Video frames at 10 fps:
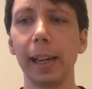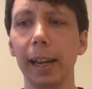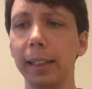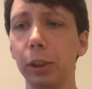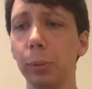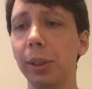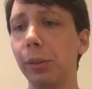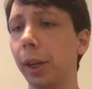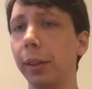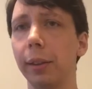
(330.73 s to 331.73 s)
I assume,
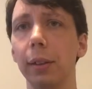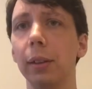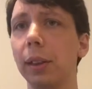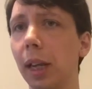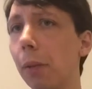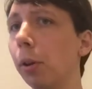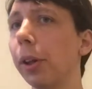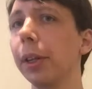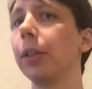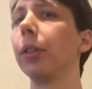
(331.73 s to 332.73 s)
strengthen
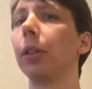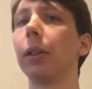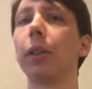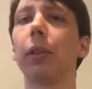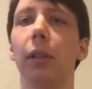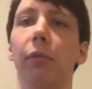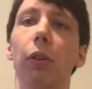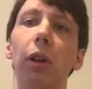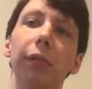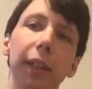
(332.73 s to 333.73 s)
stabilizers
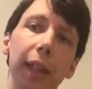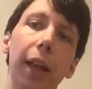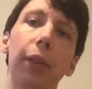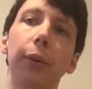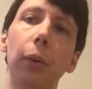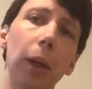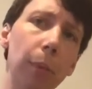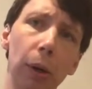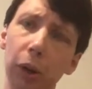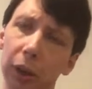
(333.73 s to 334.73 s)
involved in that throwing
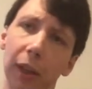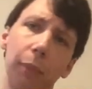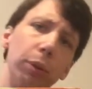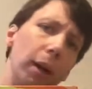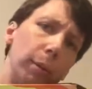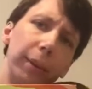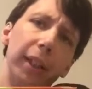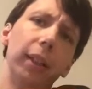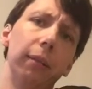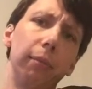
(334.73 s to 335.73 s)
motion and probably
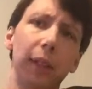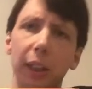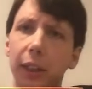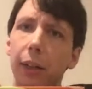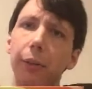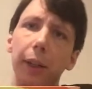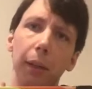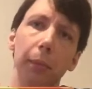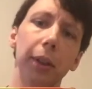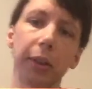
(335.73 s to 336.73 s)
the
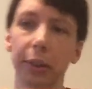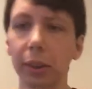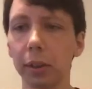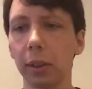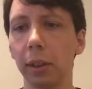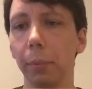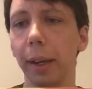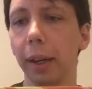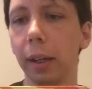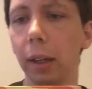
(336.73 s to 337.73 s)
decelerating muscles on the
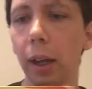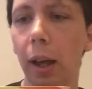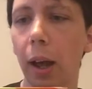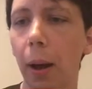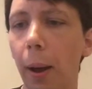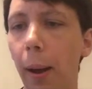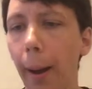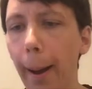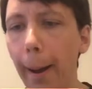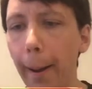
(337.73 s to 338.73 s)
back.
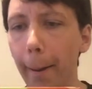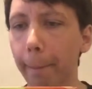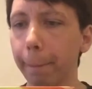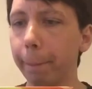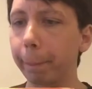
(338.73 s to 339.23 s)
And